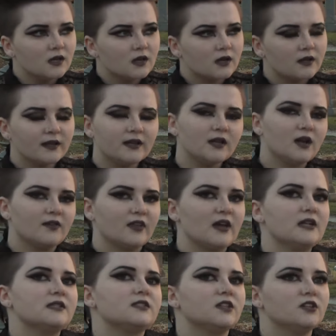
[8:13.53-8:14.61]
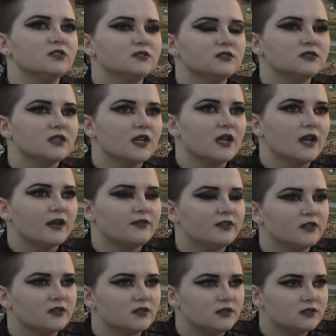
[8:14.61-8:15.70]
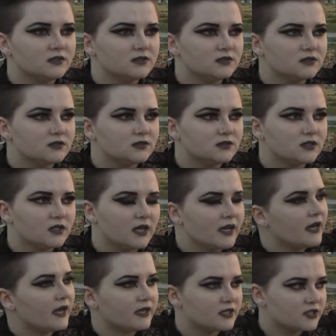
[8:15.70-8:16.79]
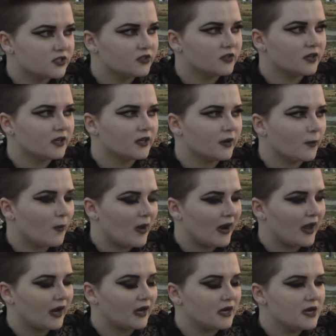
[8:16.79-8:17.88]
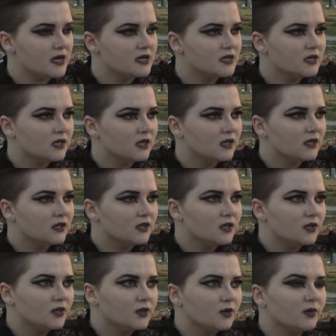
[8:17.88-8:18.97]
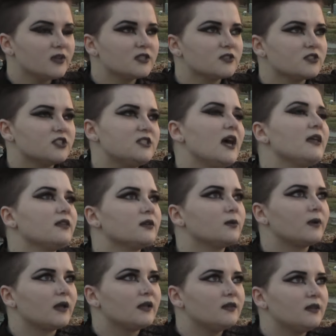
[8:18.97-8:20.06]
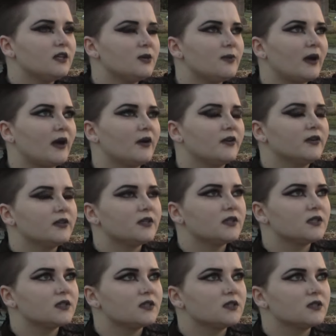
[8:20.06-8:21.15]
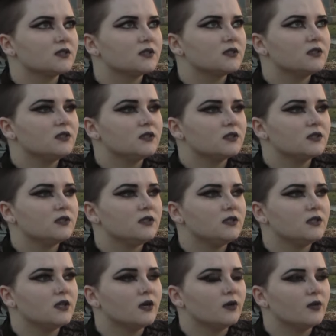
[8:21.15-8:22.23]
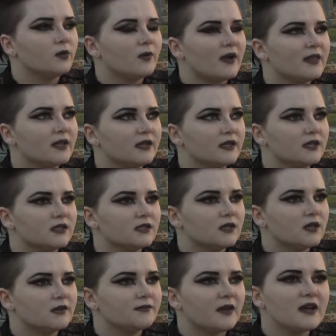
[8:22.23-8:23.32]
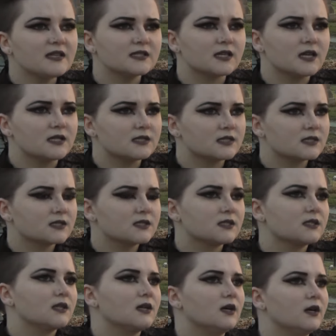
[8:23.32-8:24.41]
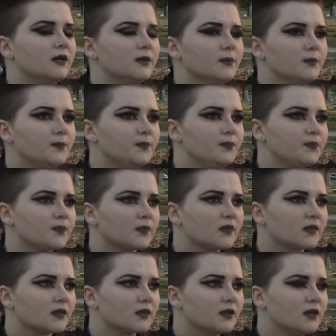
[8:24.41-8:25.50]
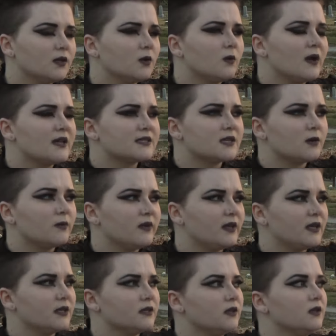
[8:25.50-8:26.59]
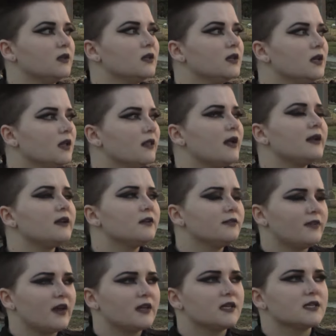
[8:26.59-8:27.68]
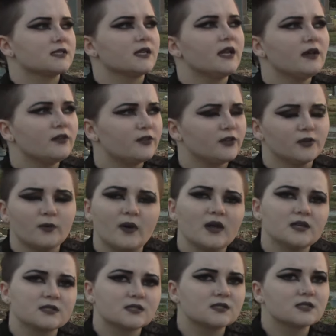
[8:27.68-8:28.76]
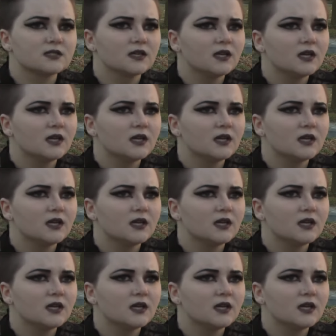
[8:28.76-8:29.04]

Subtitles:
cleaning off the headstone, and I feel connected to her when I research death and when I think about, the way that it affects us, and the ways that we can let it affect us in healthier ways.